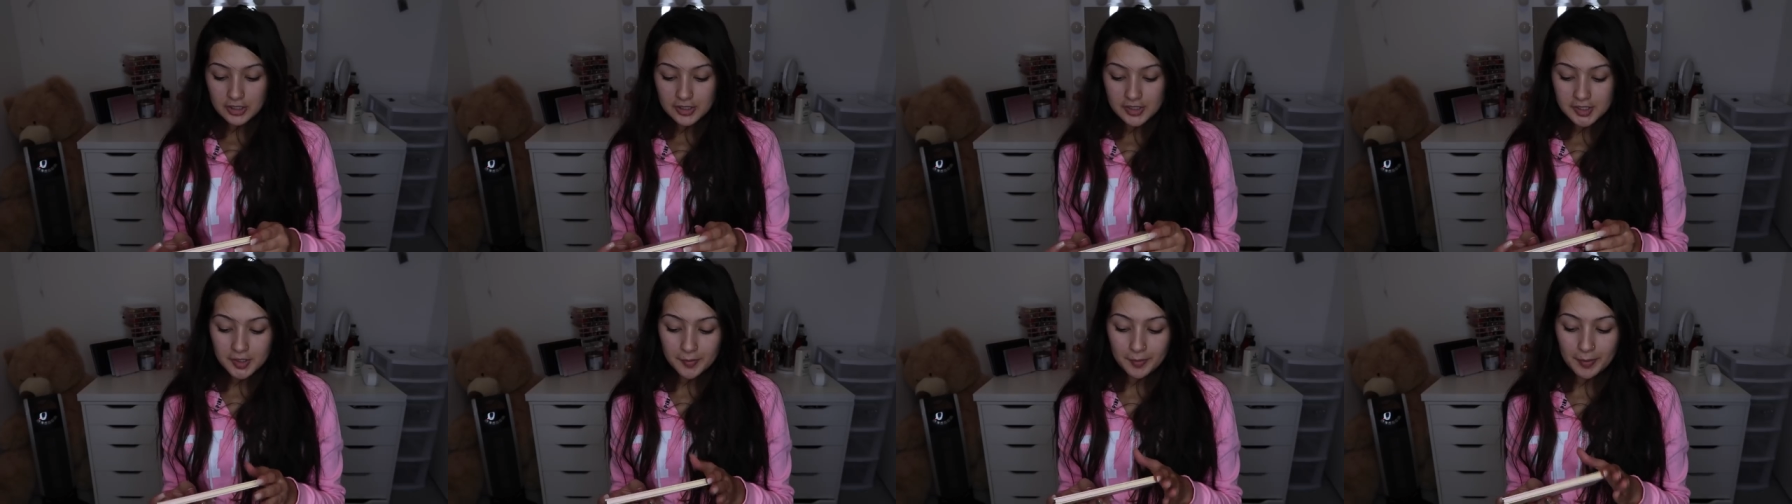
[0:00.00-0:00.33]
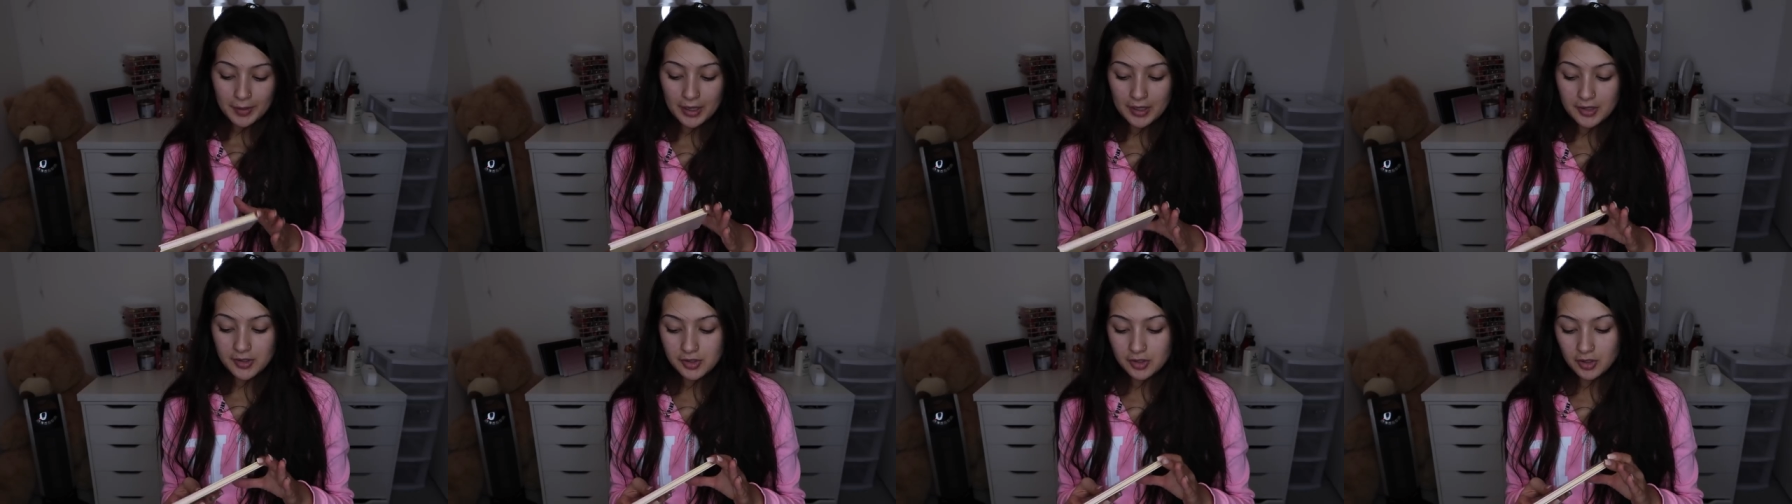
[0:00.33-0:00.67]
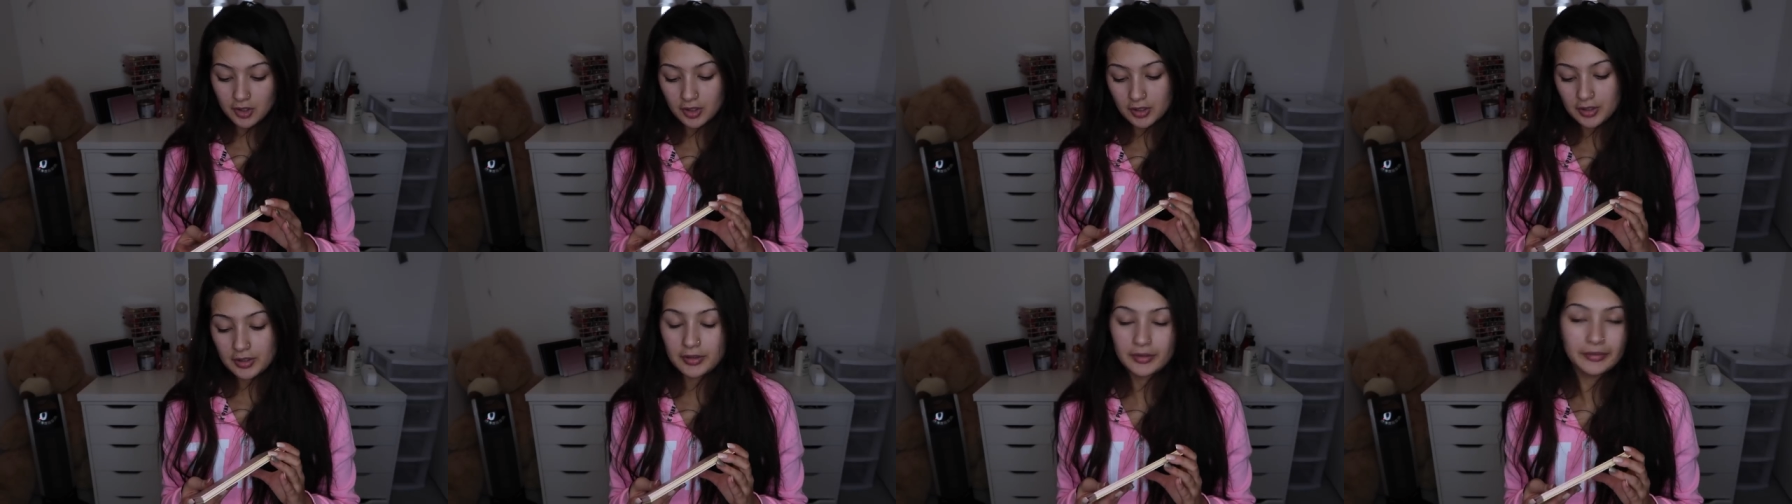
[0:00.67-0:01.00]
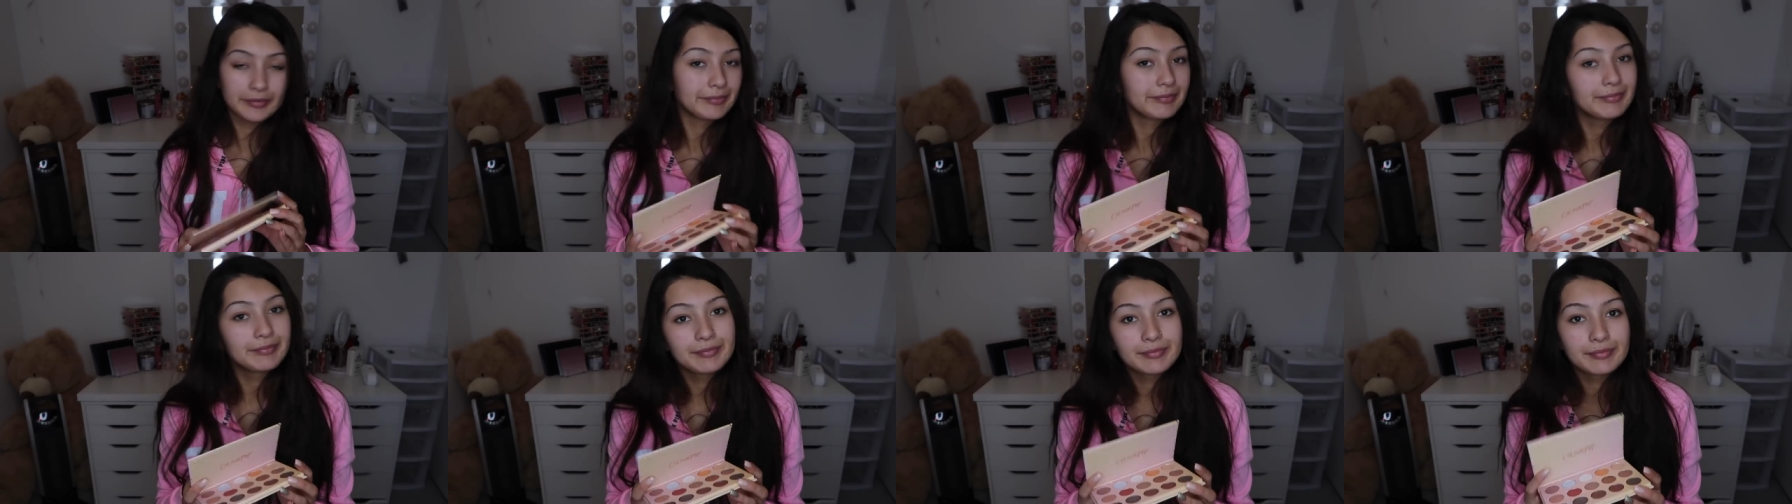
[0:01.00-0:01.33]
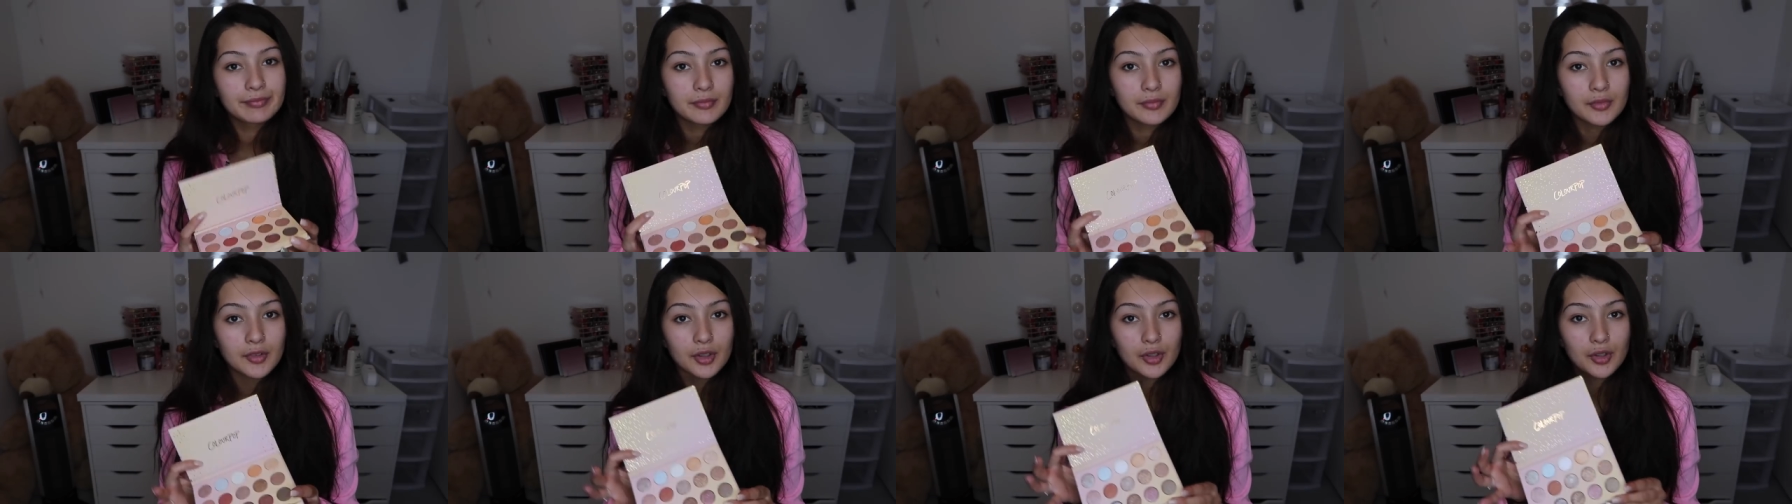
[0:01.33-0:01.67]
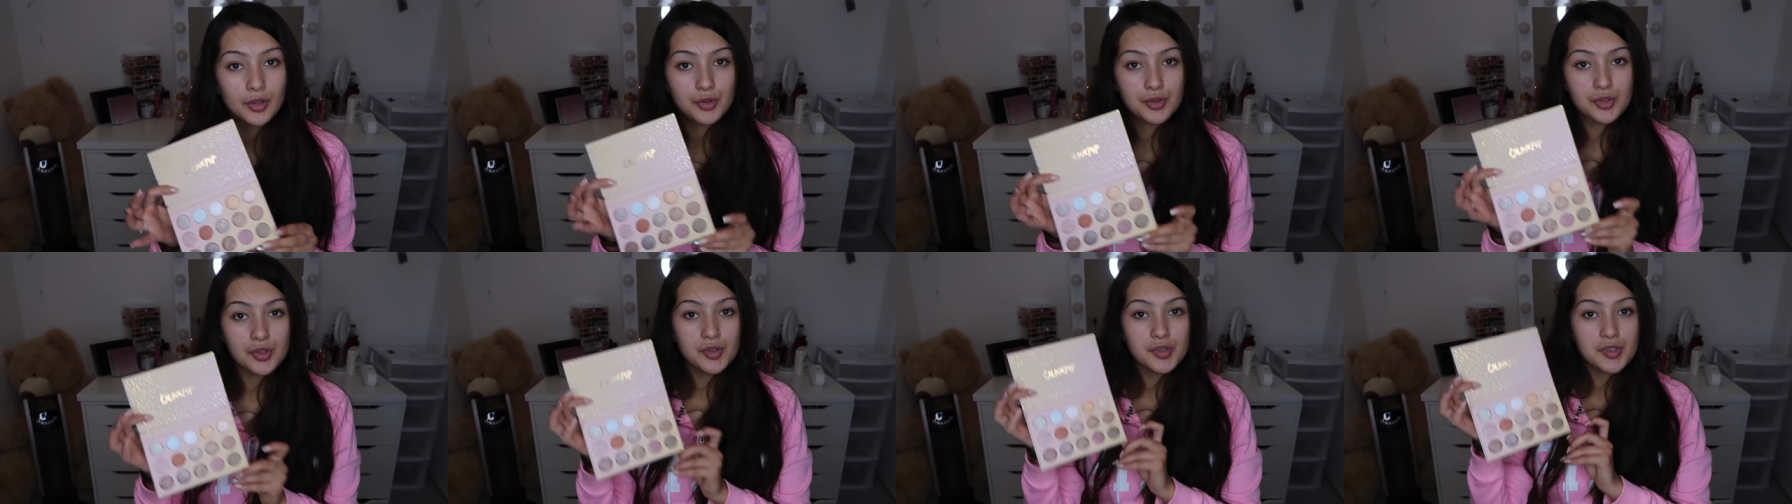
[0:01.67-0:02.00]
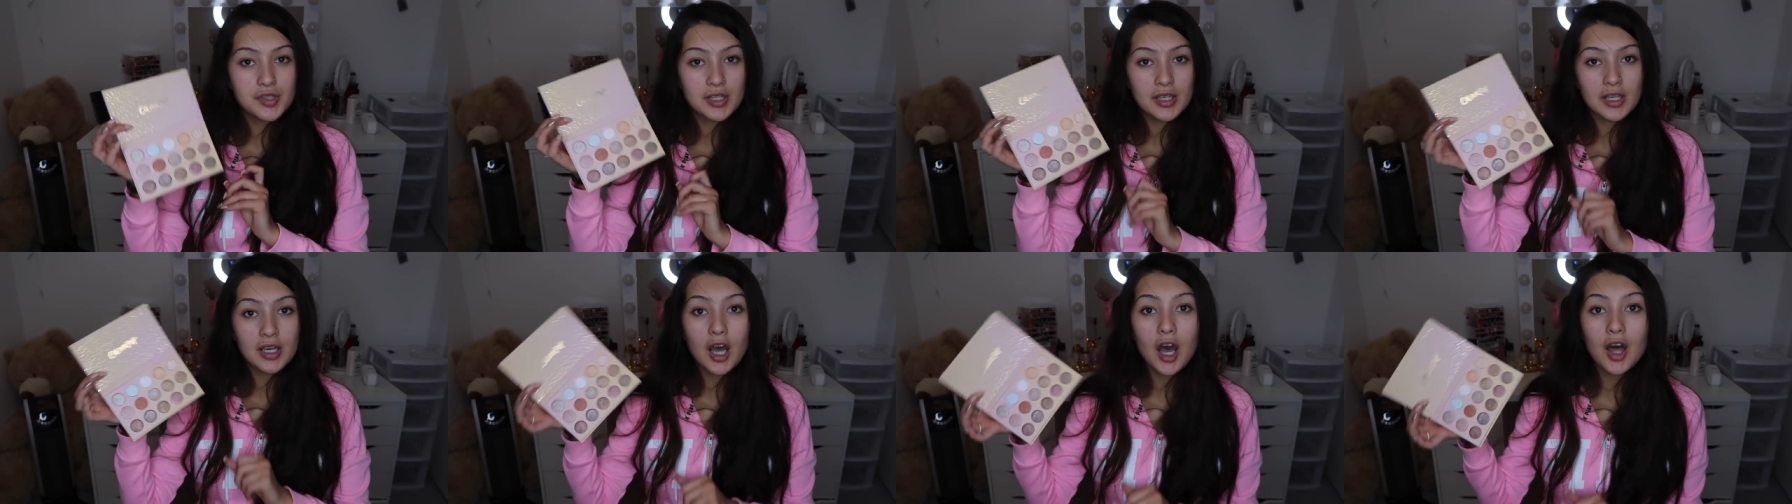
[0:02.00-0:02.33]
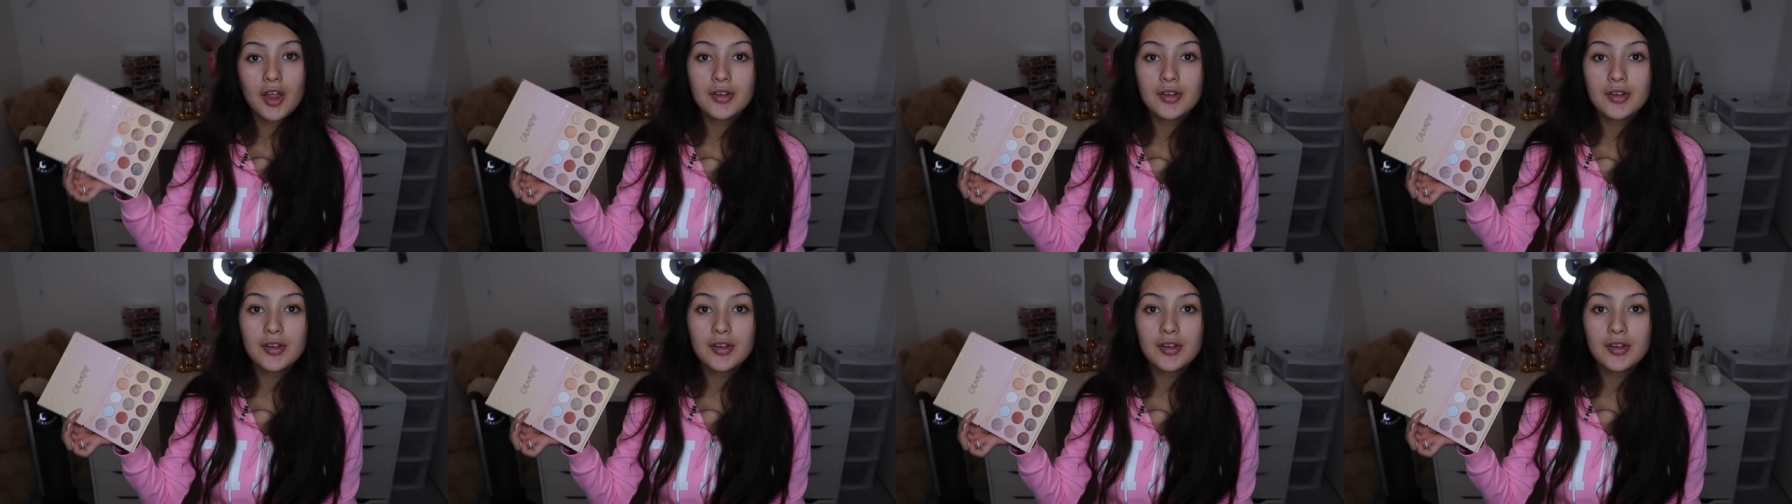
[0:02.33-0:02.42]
It just depends on who's using it.